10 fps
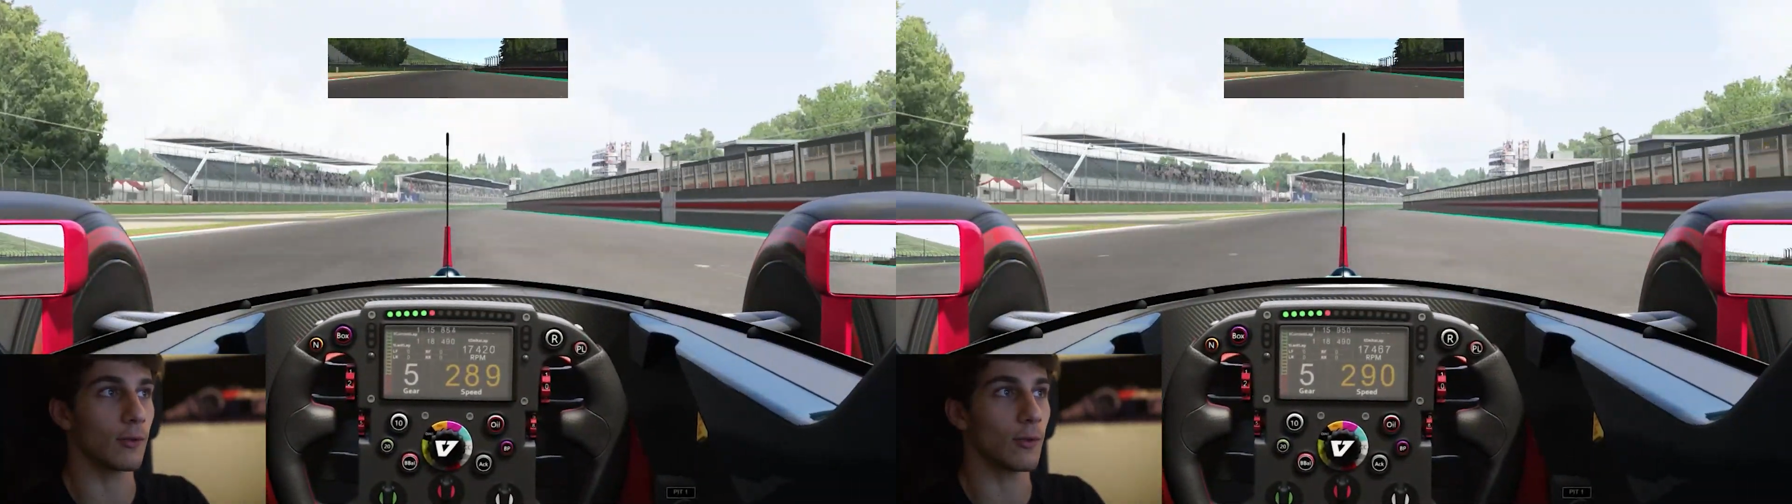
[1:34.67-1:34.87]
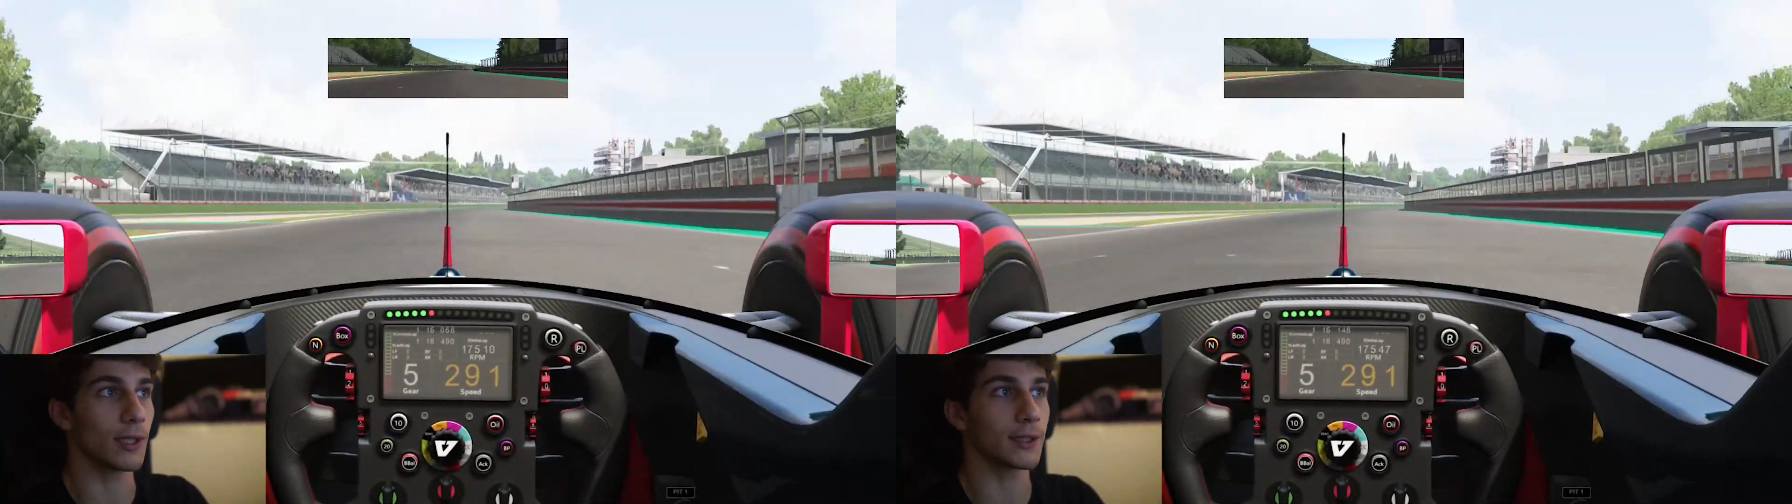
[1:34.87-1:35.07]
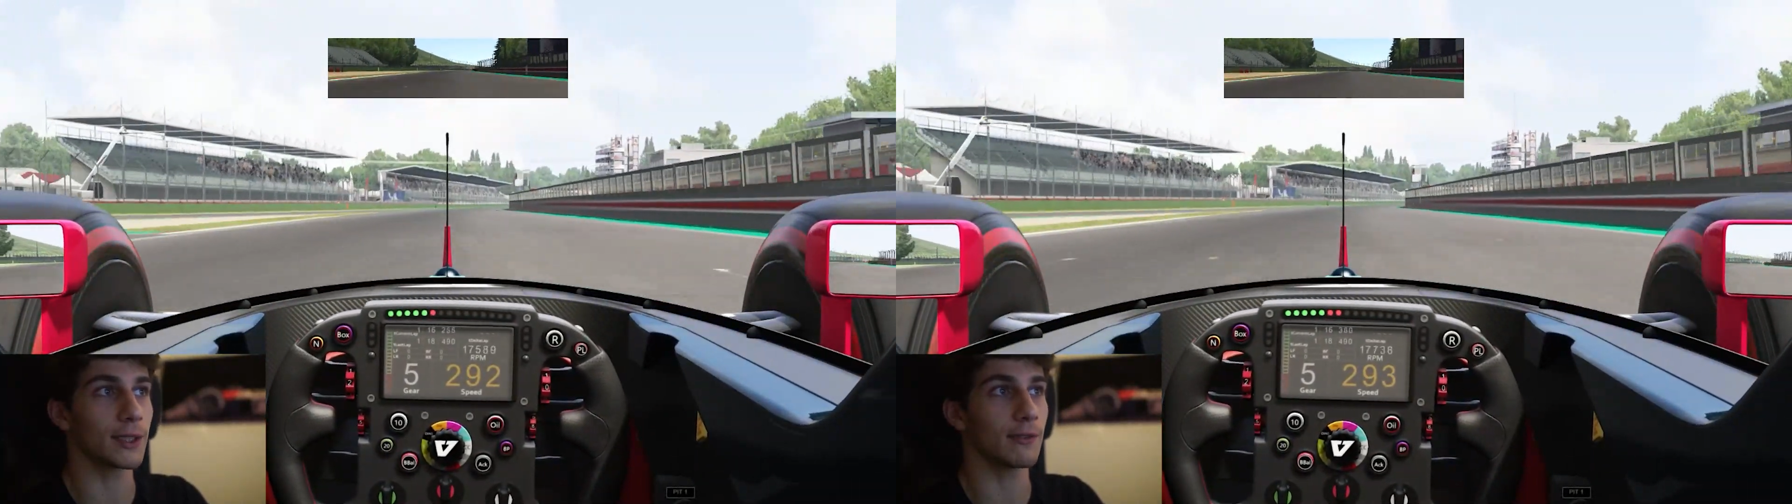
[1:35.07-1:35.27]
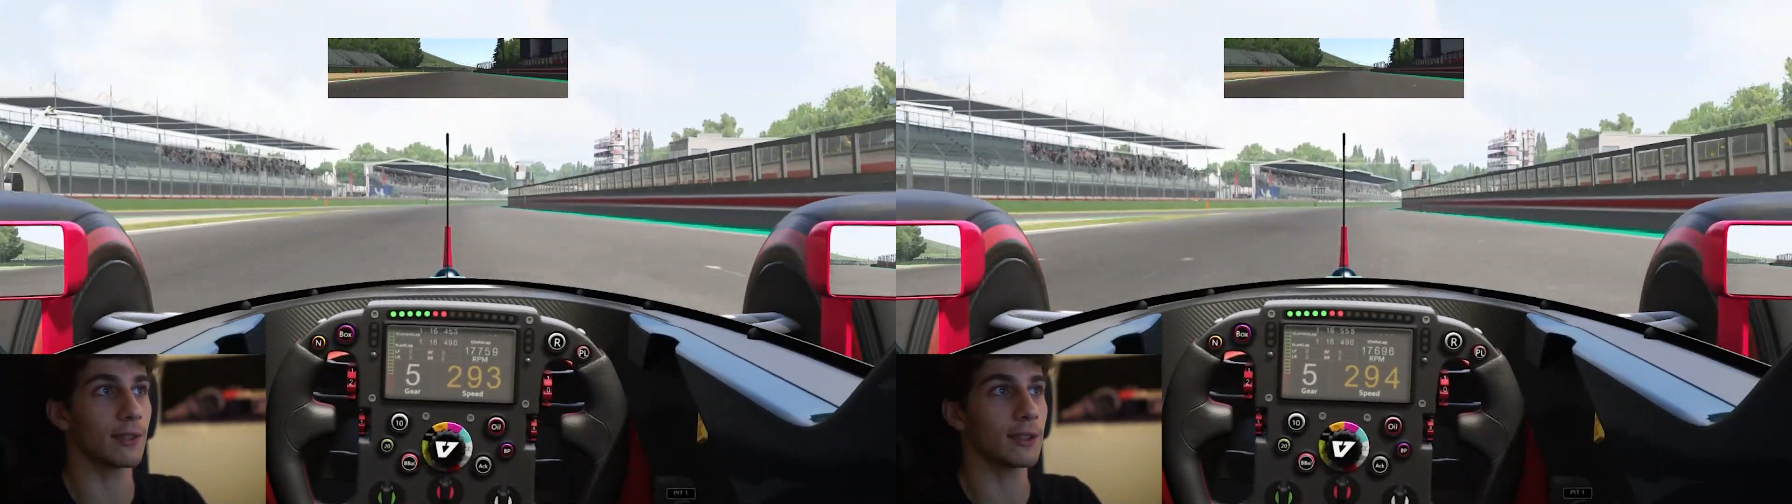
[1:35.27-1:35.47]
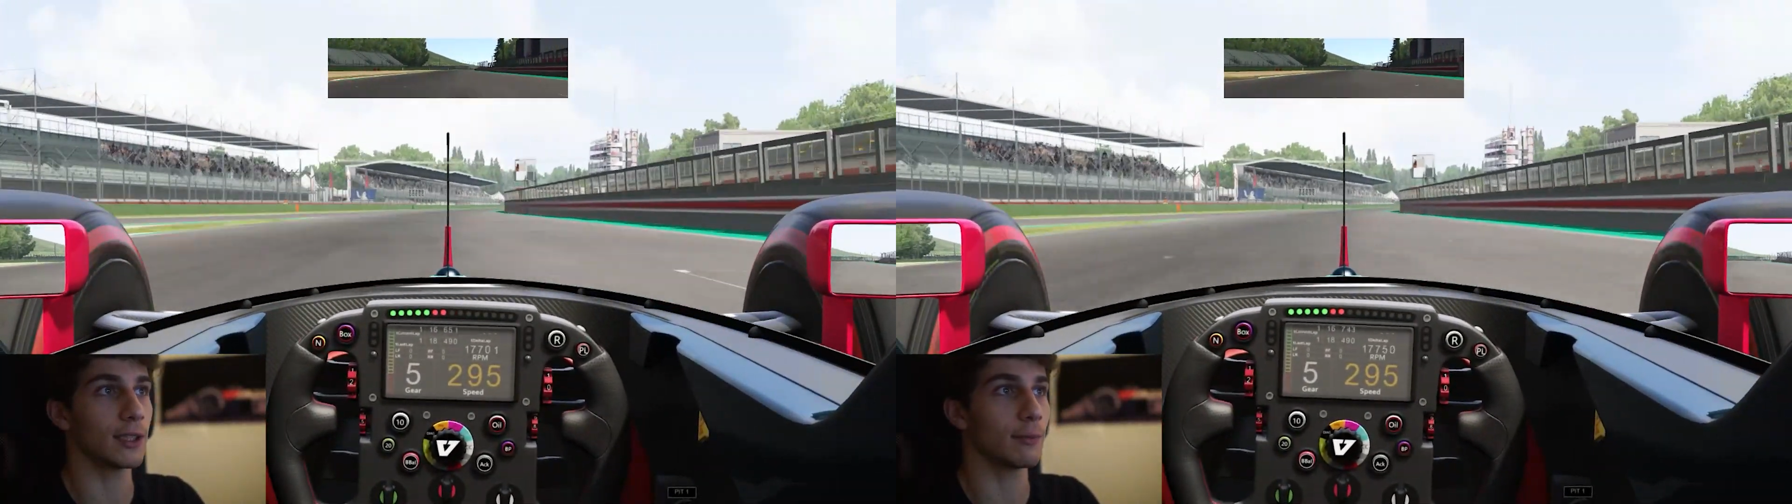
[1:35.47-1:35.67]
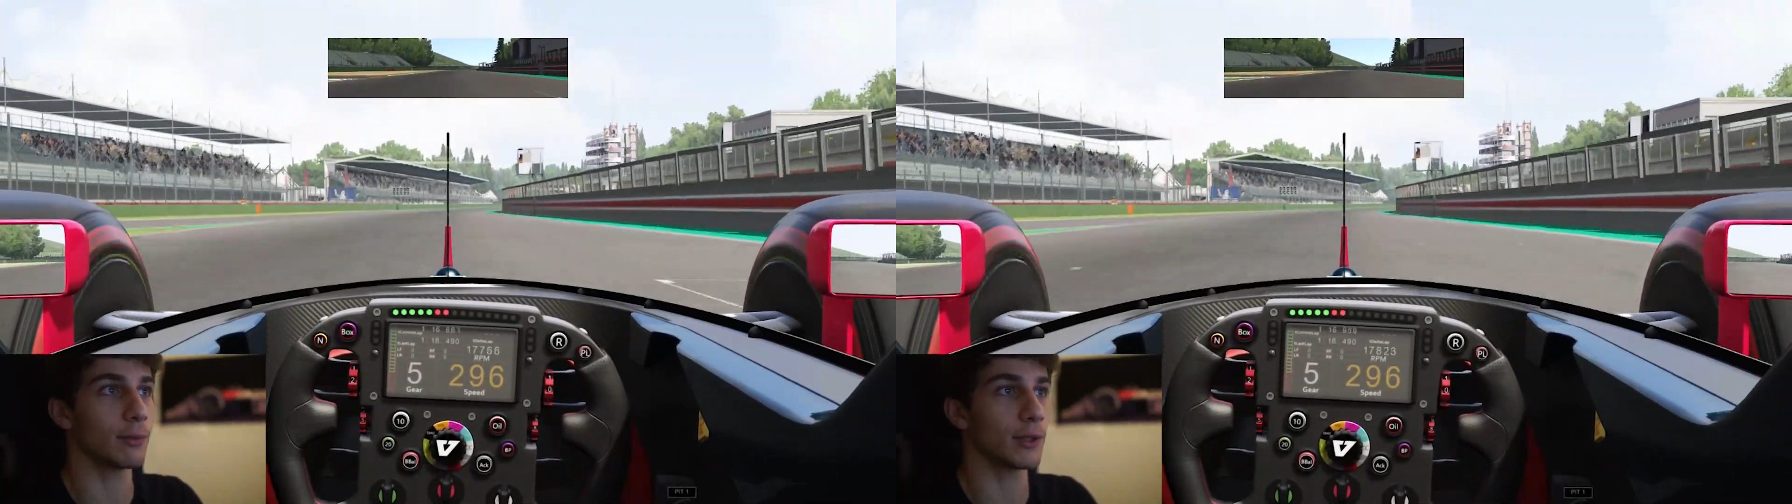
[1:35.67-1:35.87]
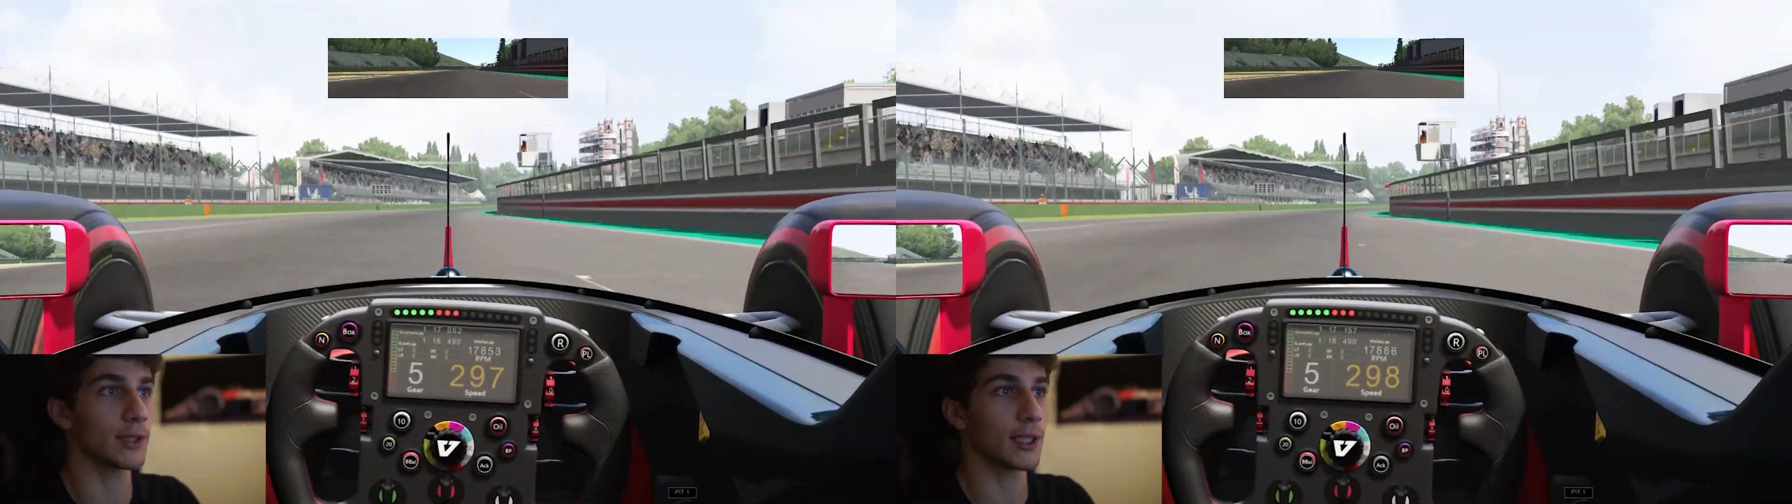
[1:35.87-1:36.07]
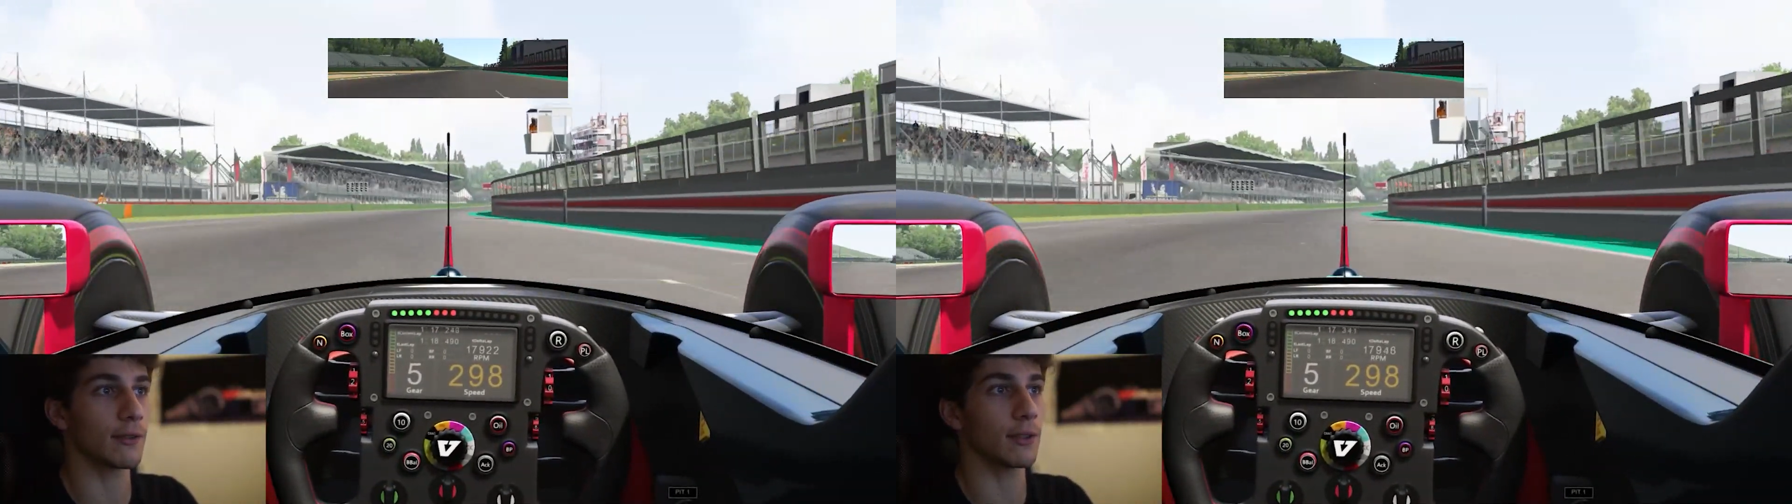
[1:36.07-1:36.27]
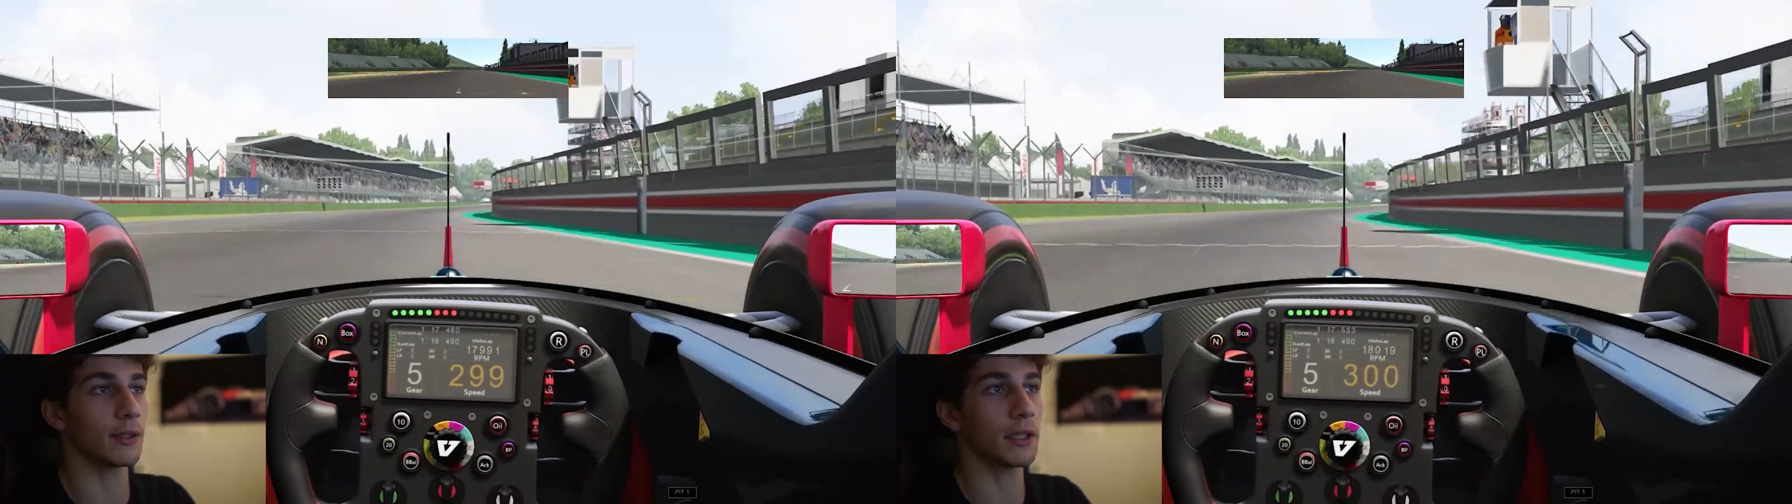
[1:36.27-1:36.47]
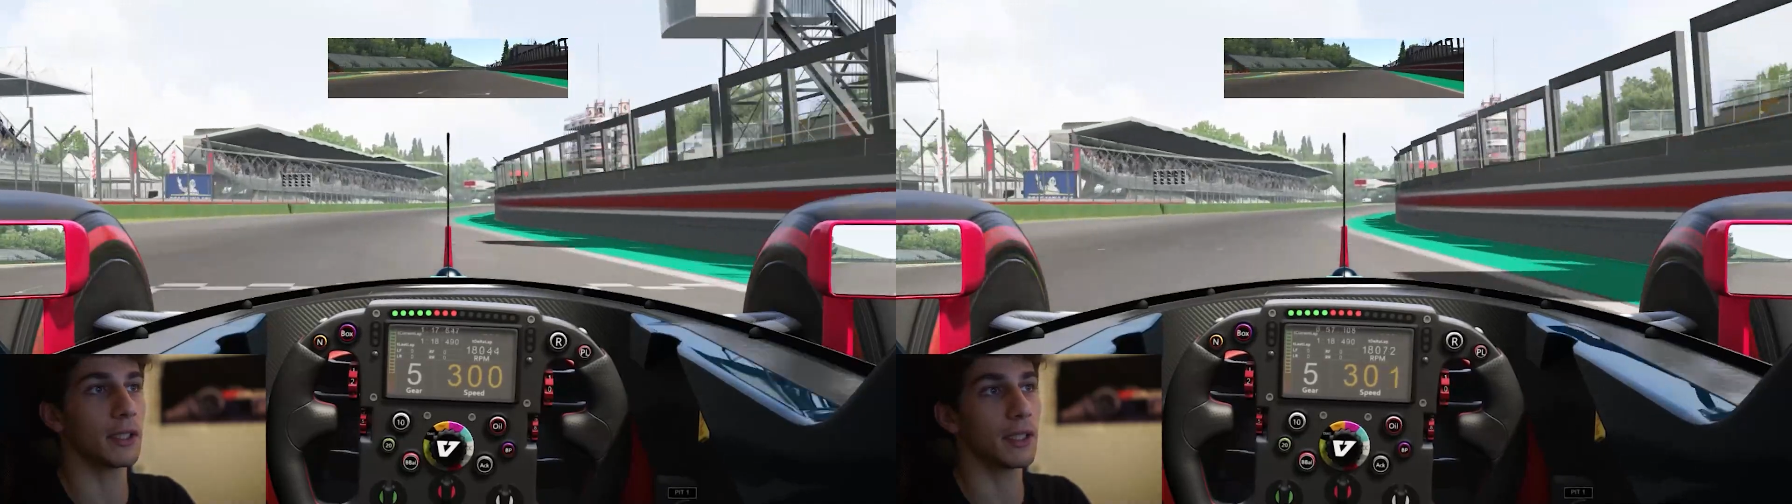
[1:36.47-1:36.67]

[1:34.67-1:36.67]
117.7,